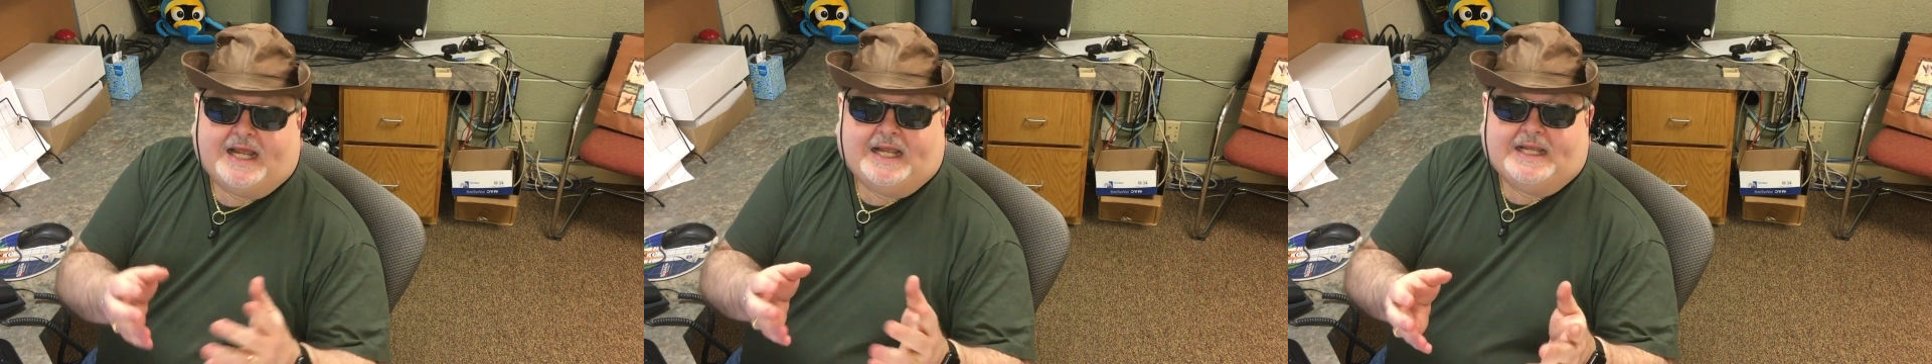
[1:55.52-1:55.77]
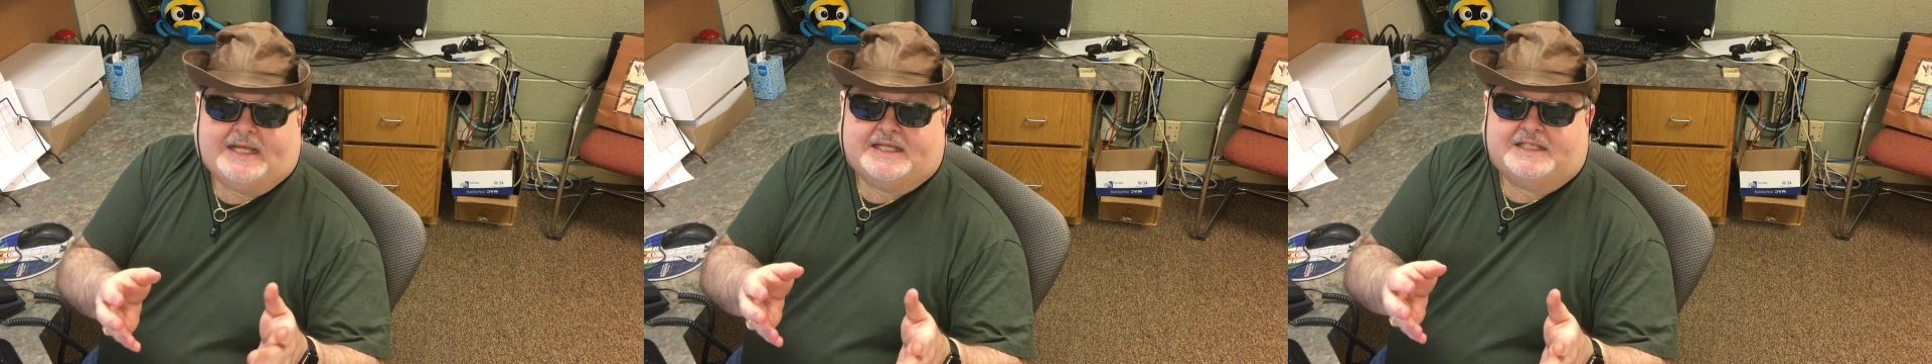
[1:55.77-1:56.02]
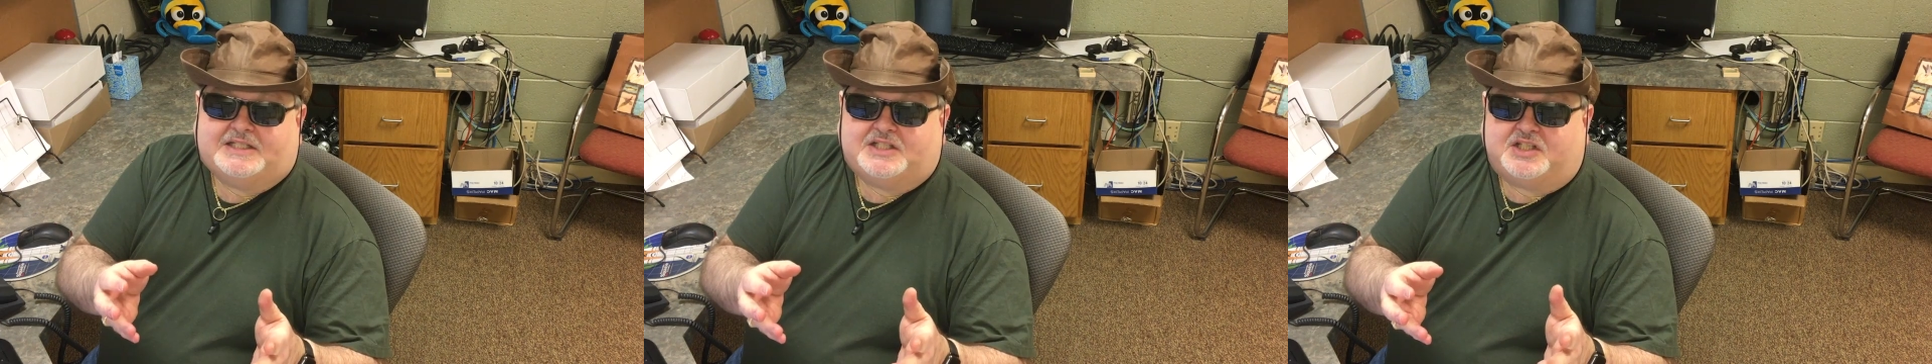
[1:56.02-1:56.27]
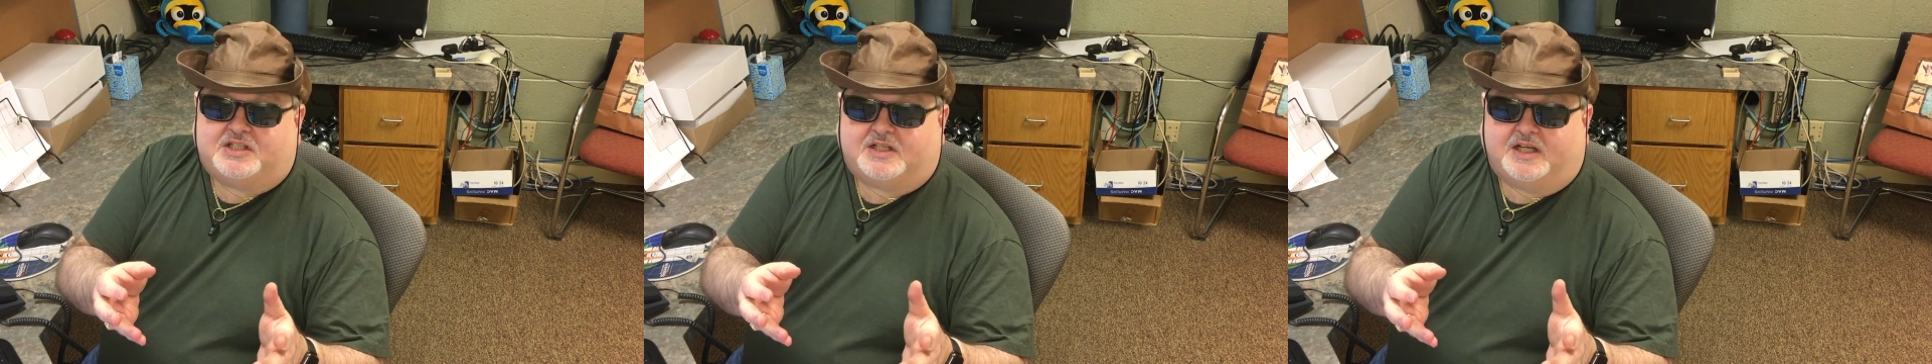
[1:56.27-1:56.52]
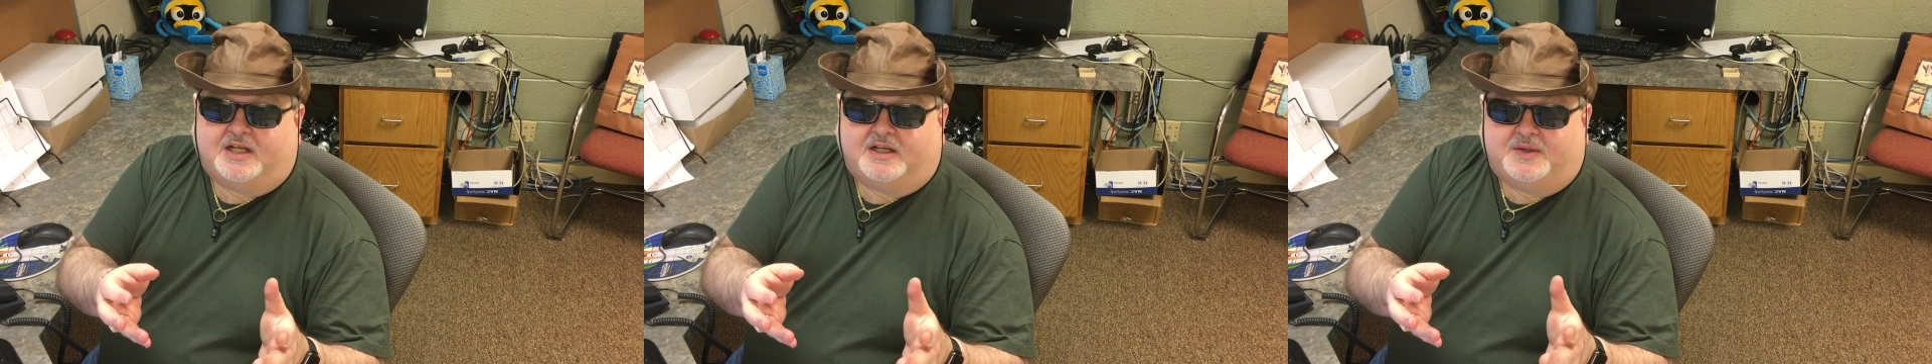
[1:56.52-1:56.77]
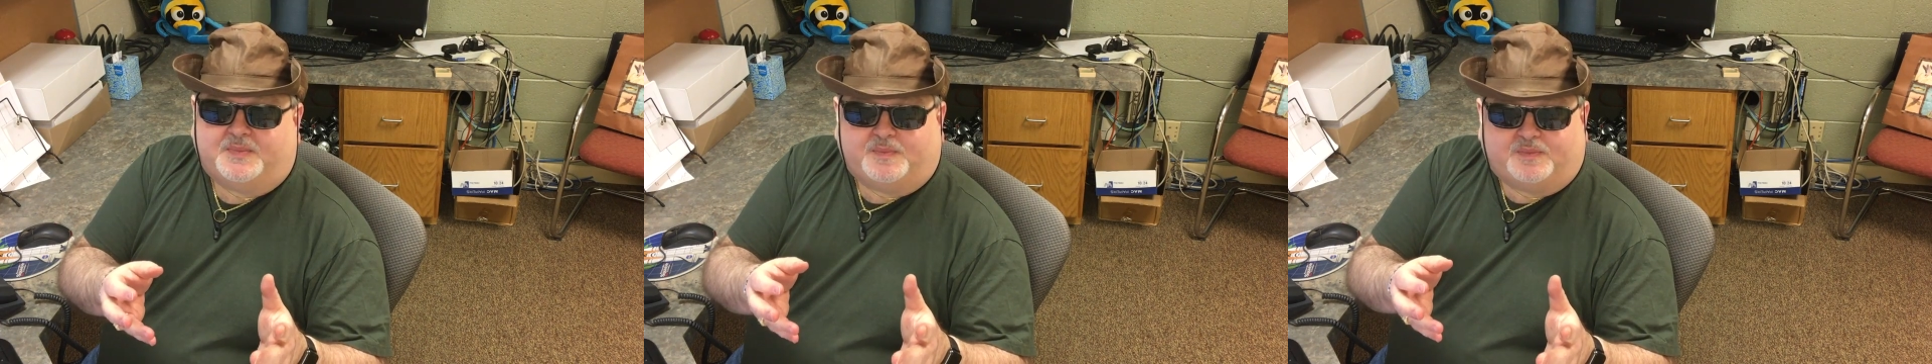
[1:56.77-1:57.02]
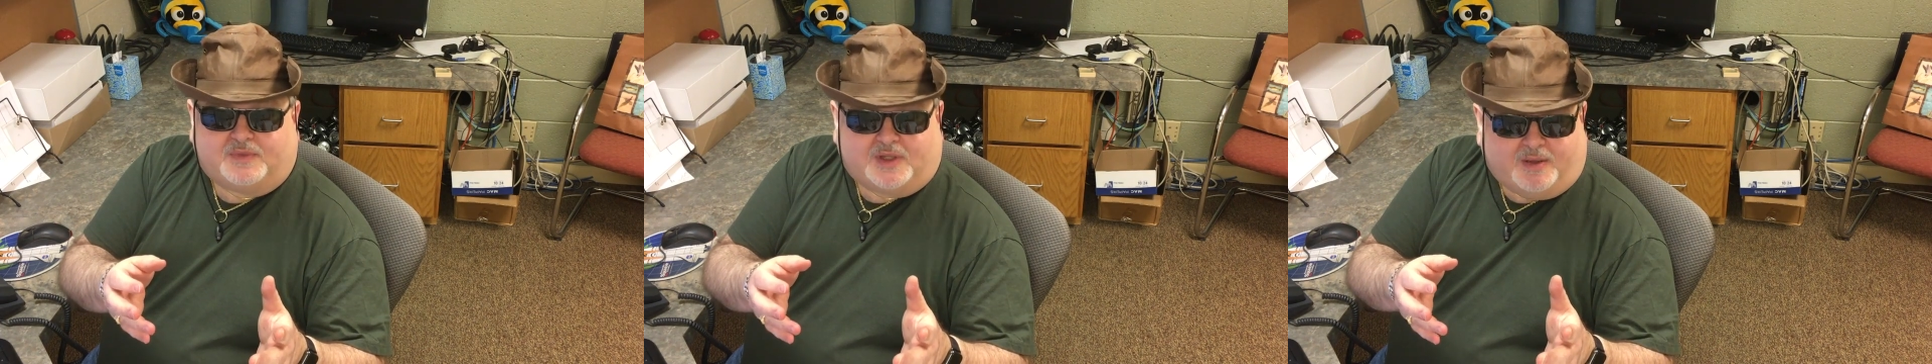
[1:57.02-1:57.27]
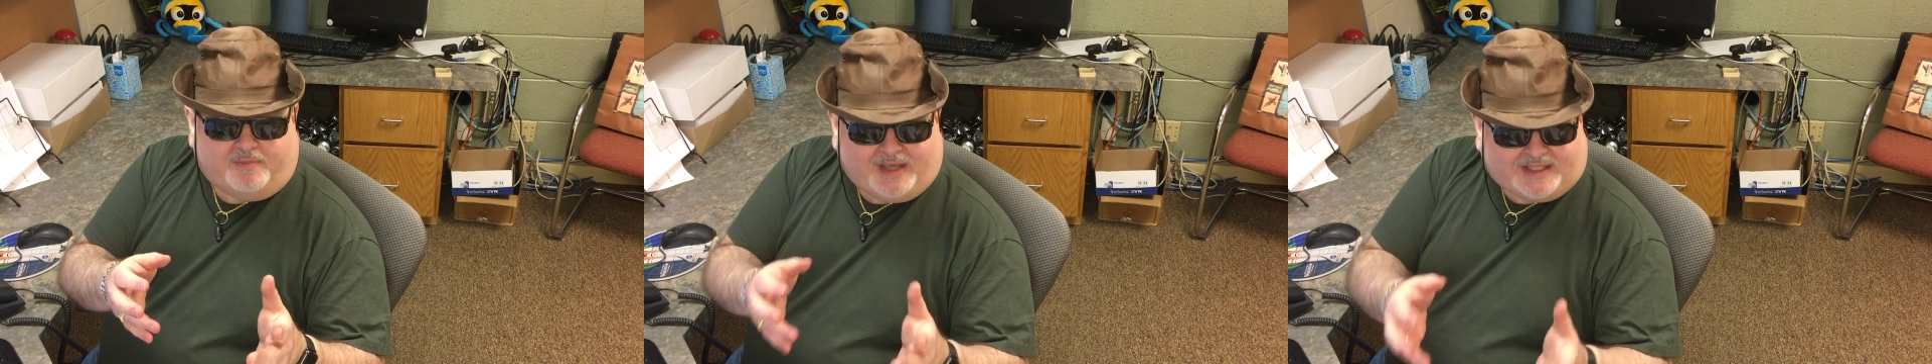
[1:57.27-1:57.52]
and a
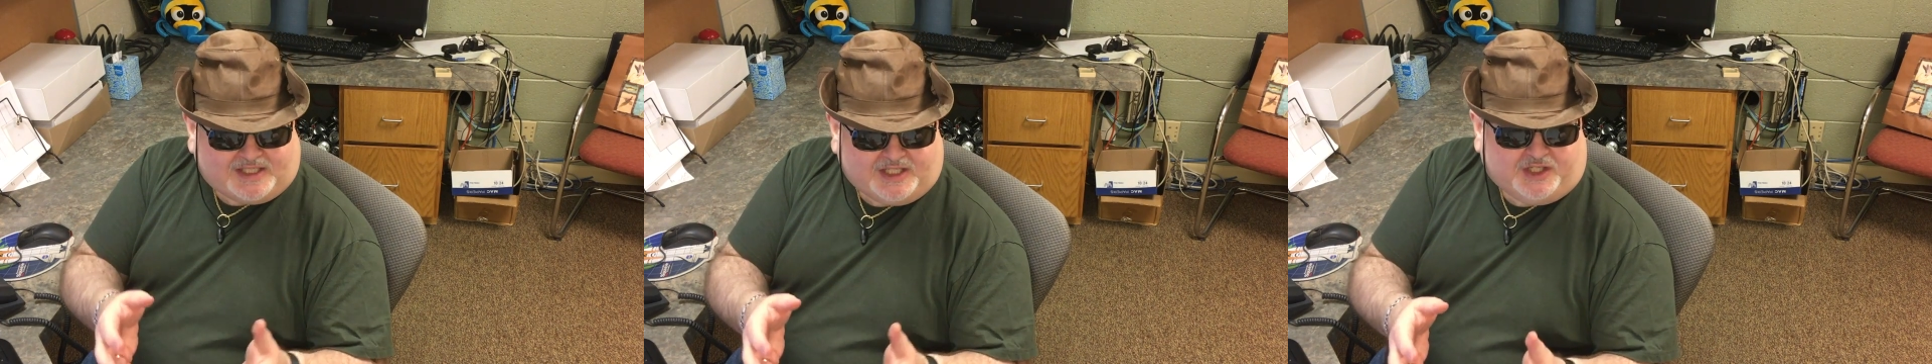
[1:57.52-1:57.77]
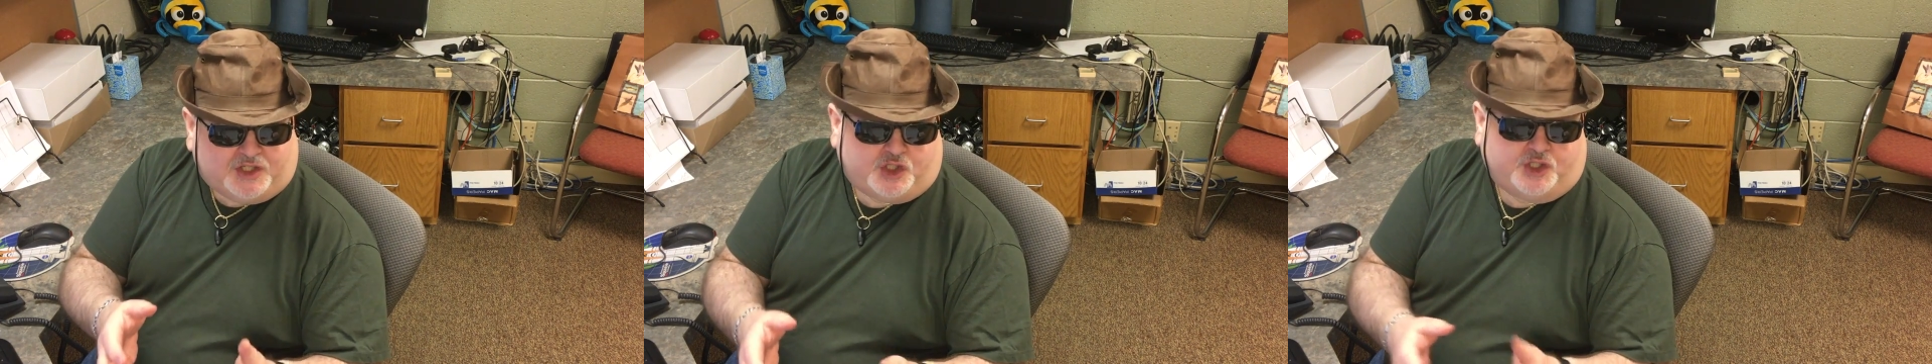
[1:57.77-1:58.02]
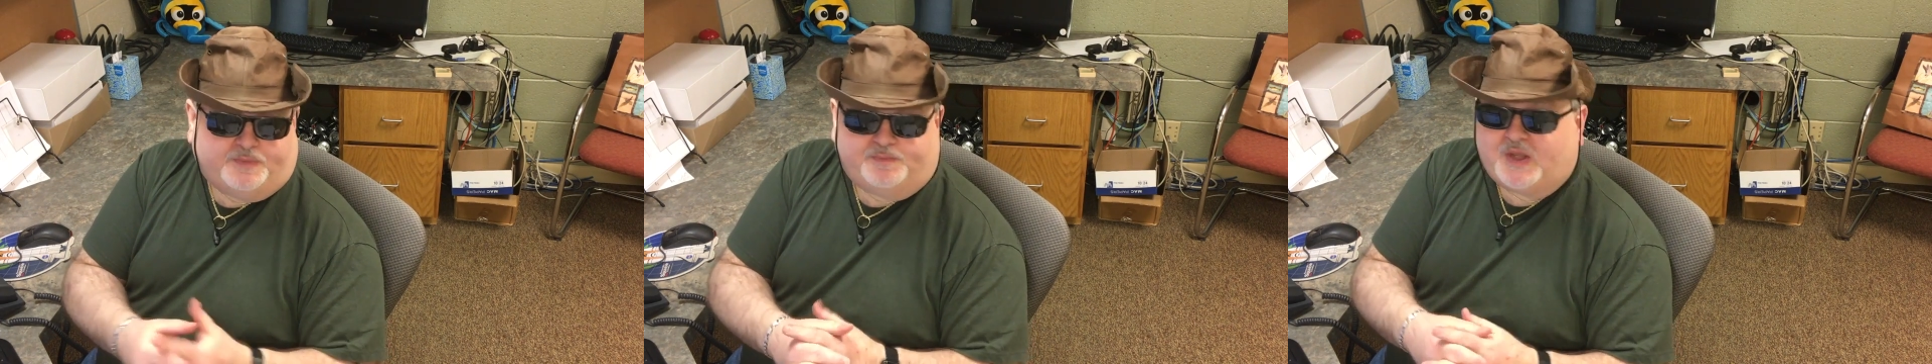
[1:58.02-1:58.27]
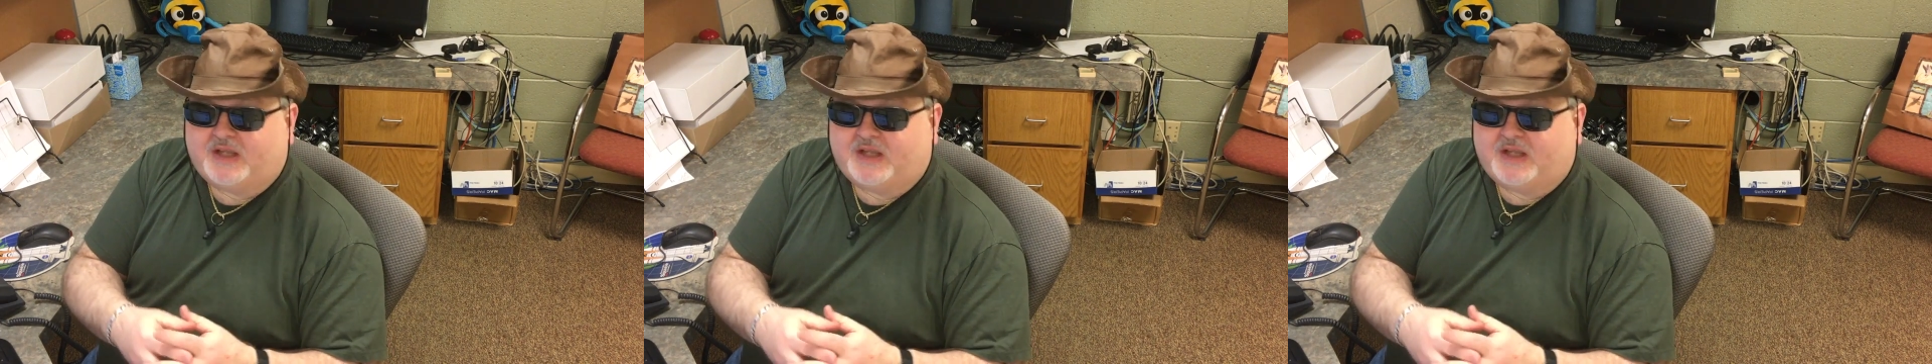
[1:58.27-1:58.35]
message.